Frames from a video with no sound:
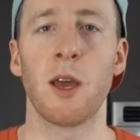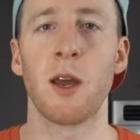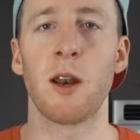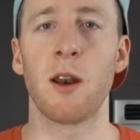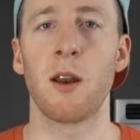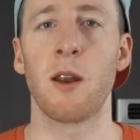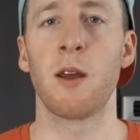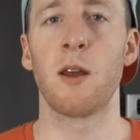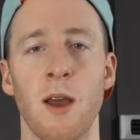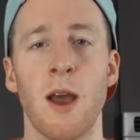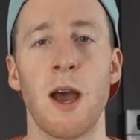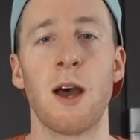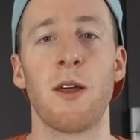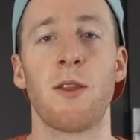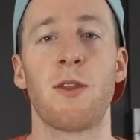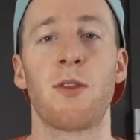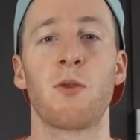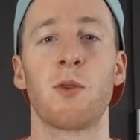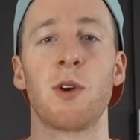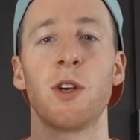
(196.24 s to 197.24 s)
it
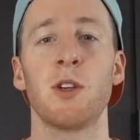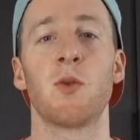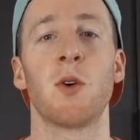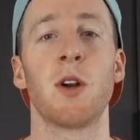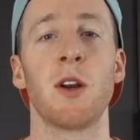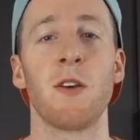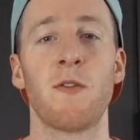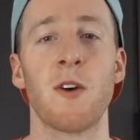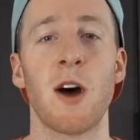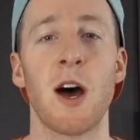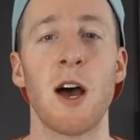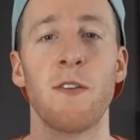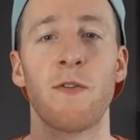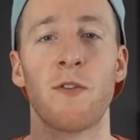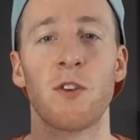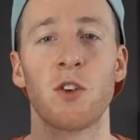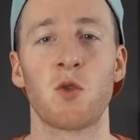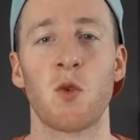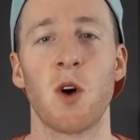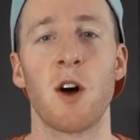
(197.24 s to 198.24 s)
at 325
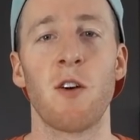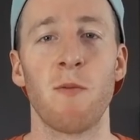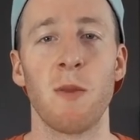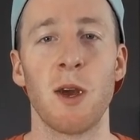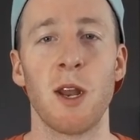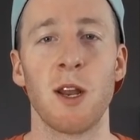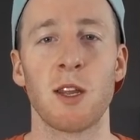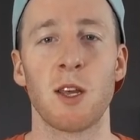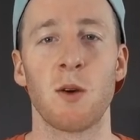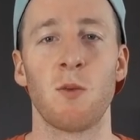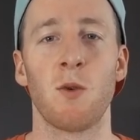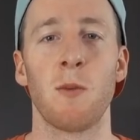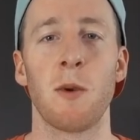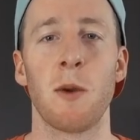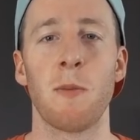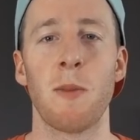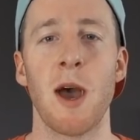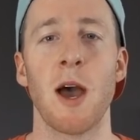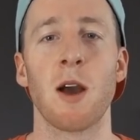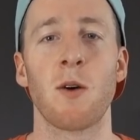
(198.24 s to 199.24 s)
for 12 minutes and we'll
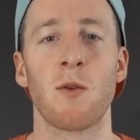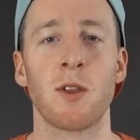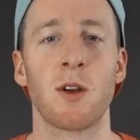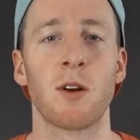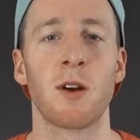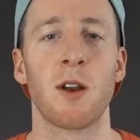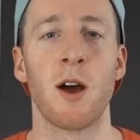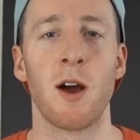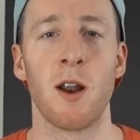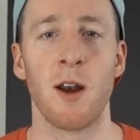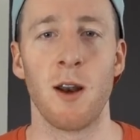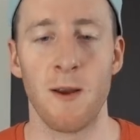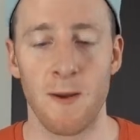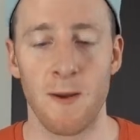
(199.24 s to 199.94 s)
be back when they're done.